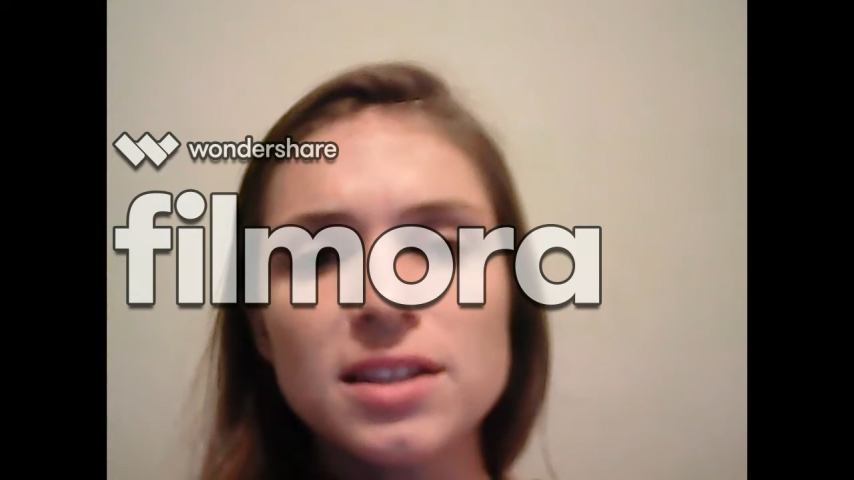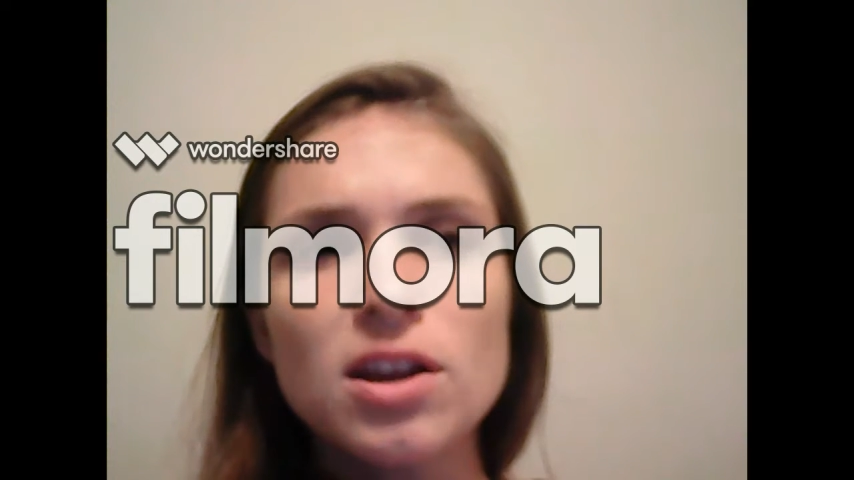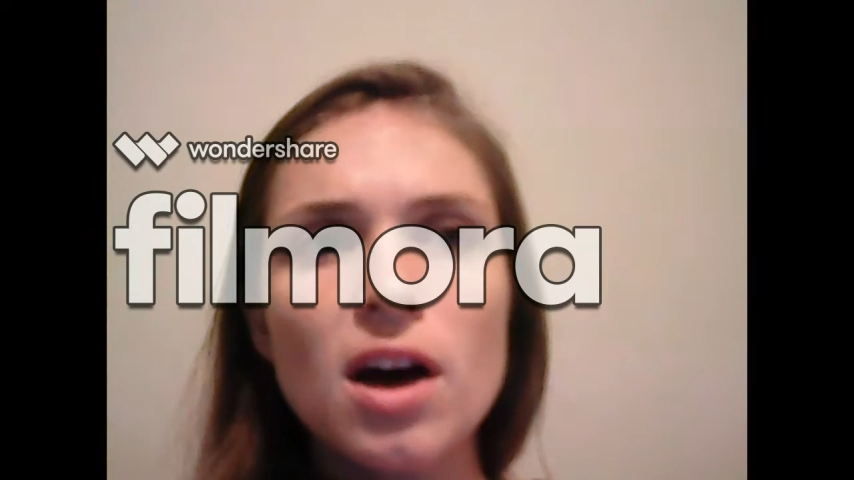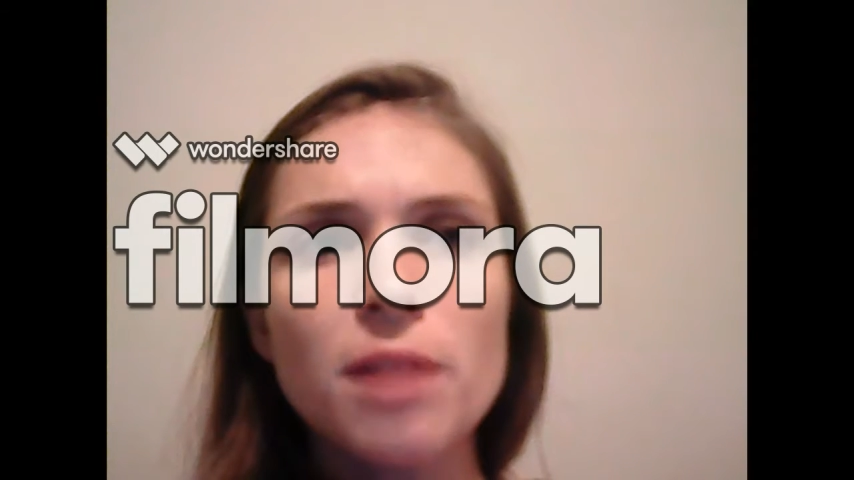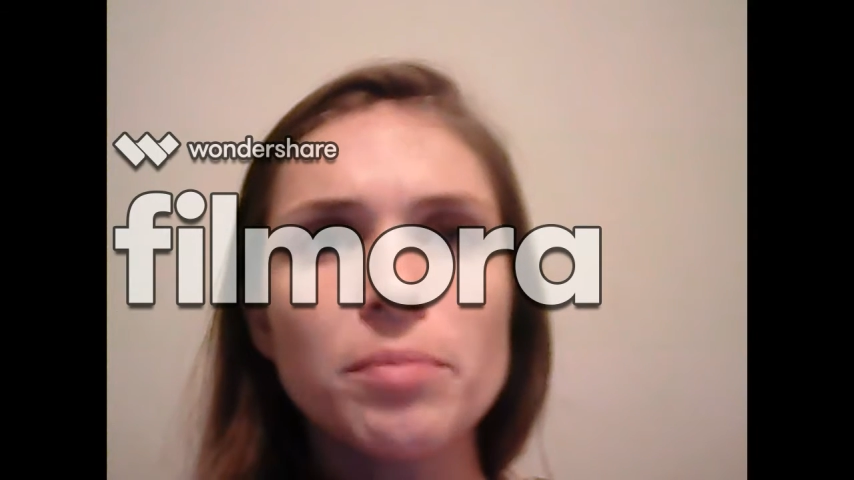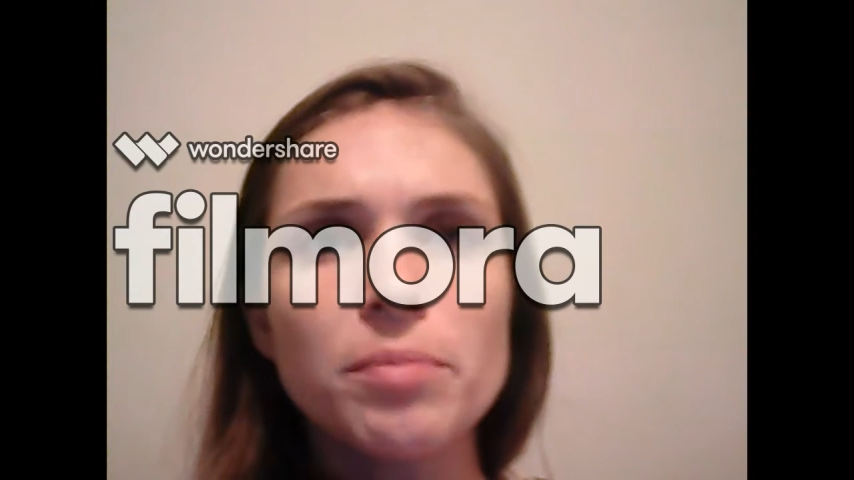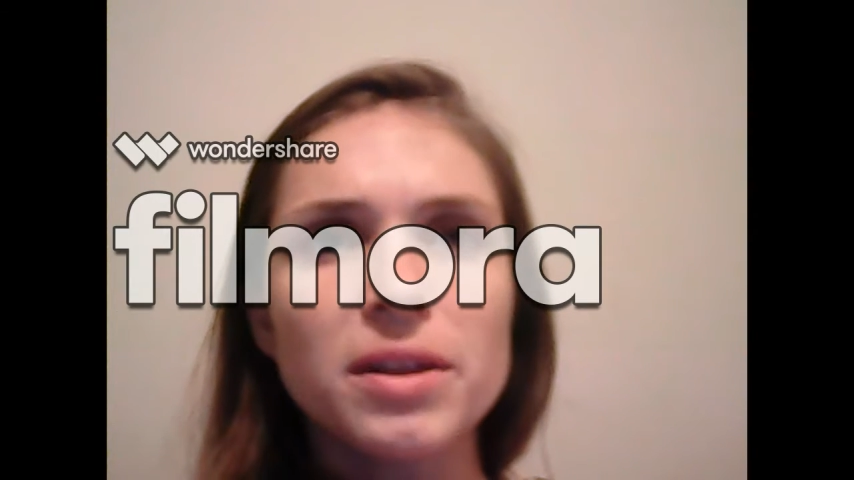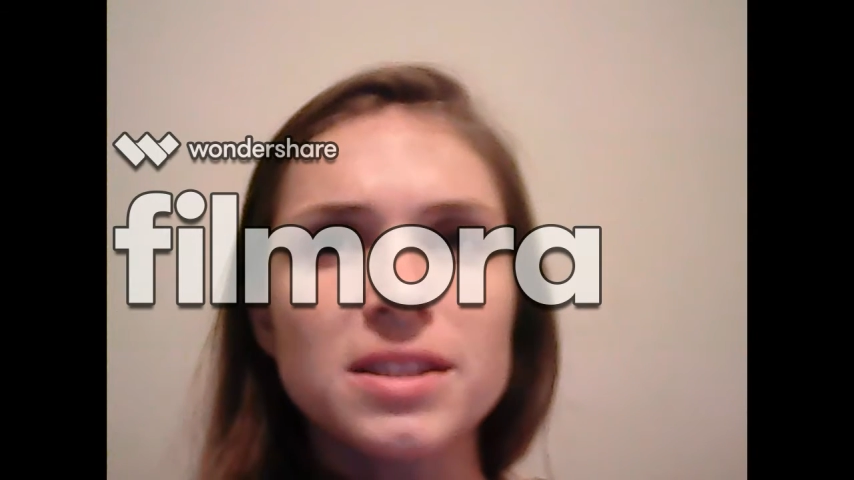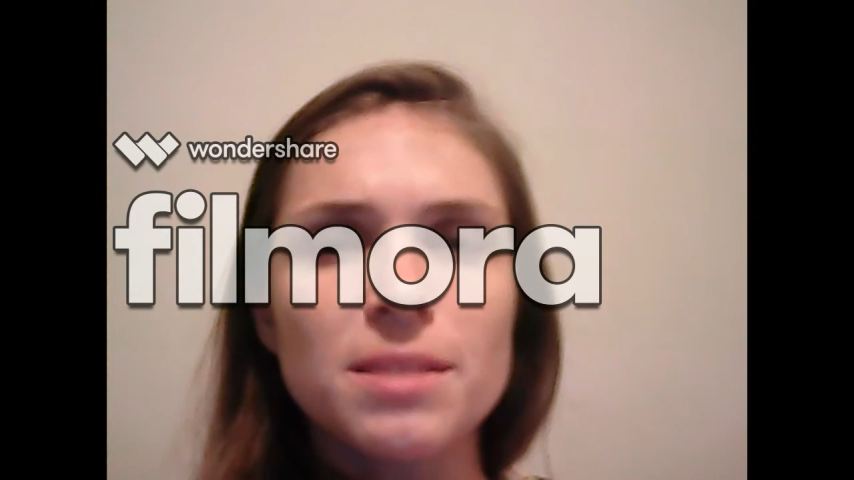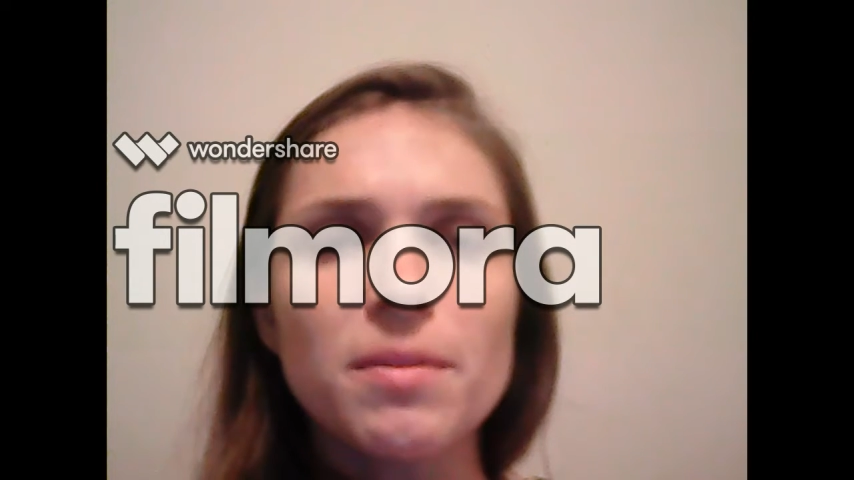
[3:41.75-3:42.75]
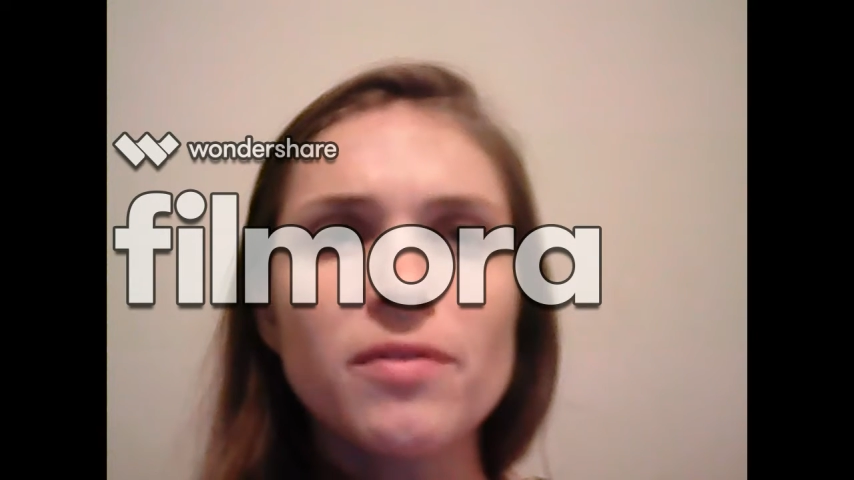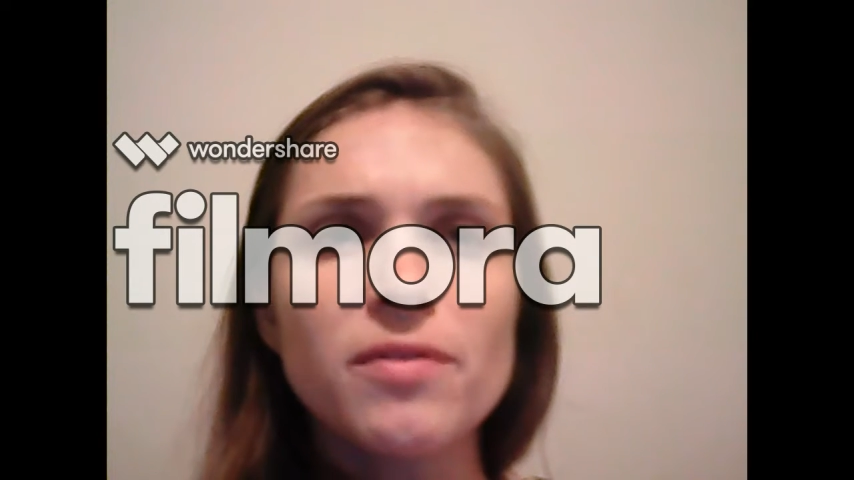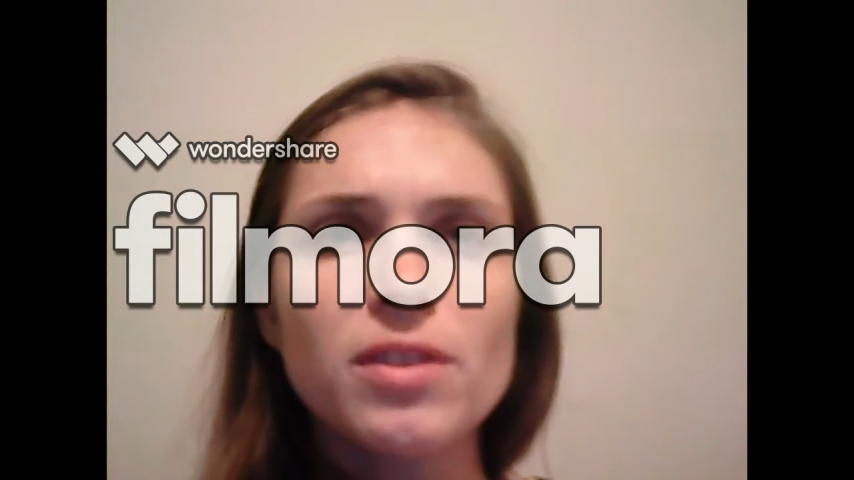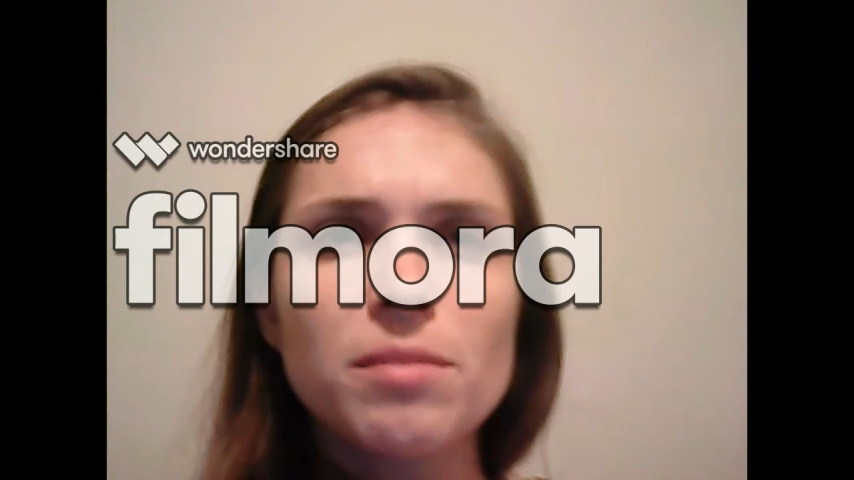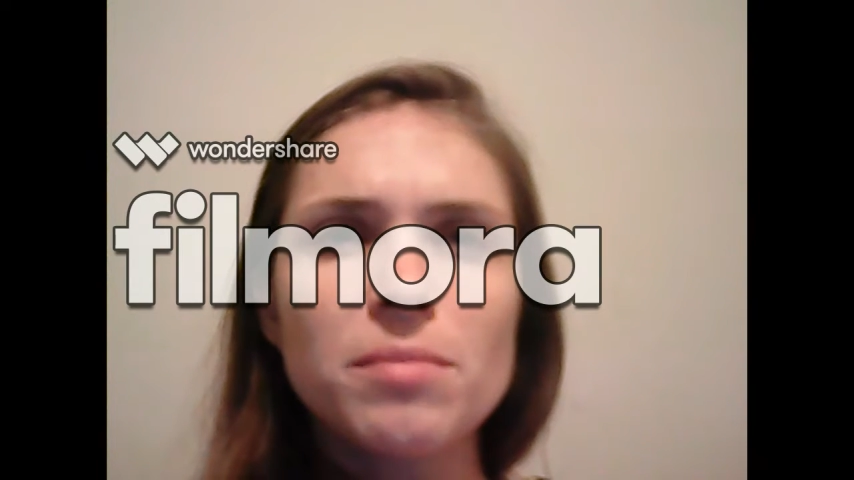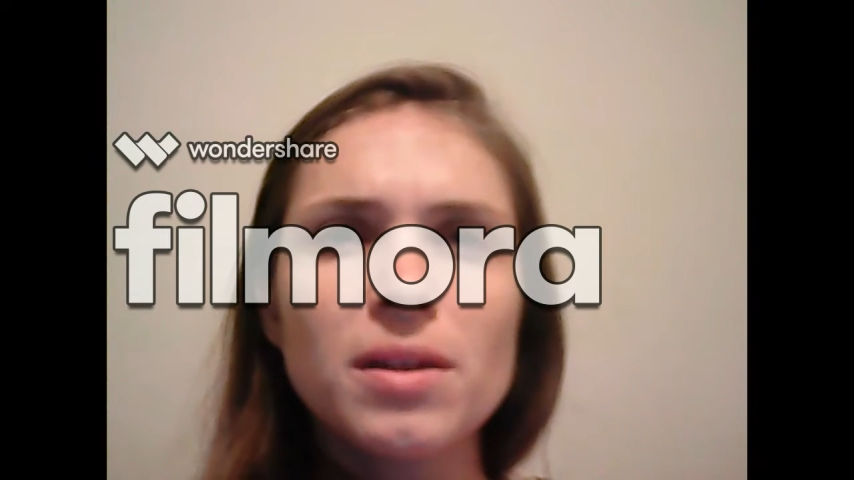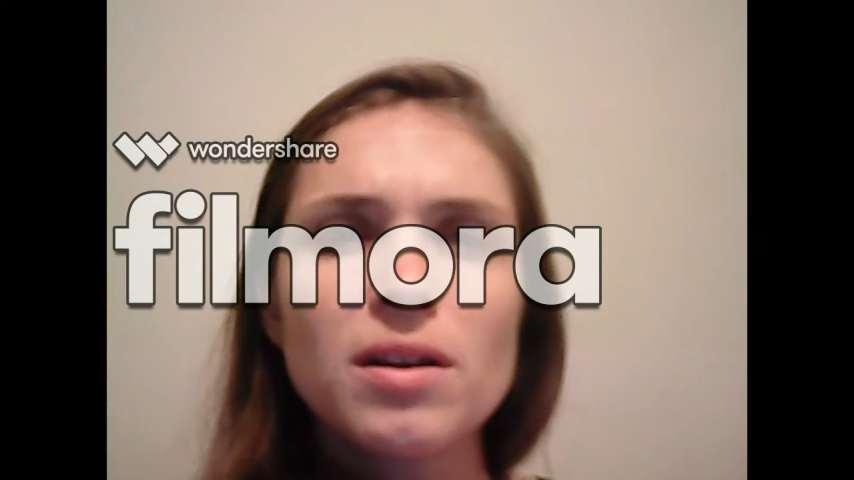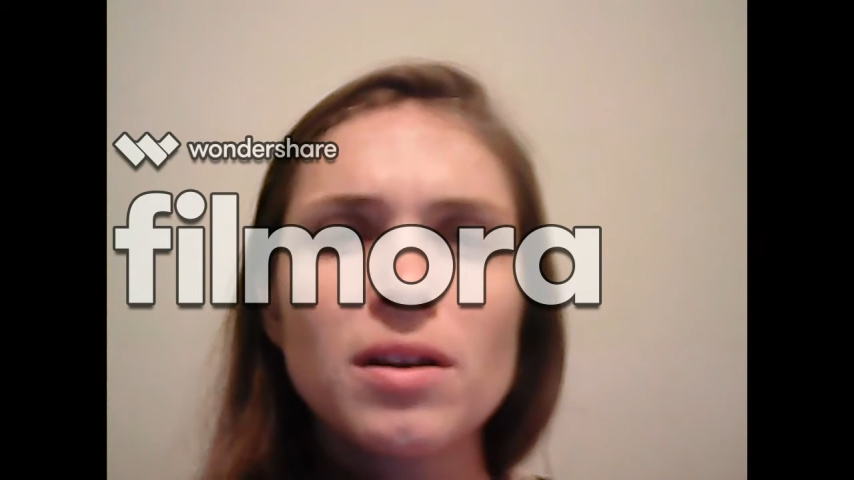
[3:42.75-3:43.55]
taught, but some of them,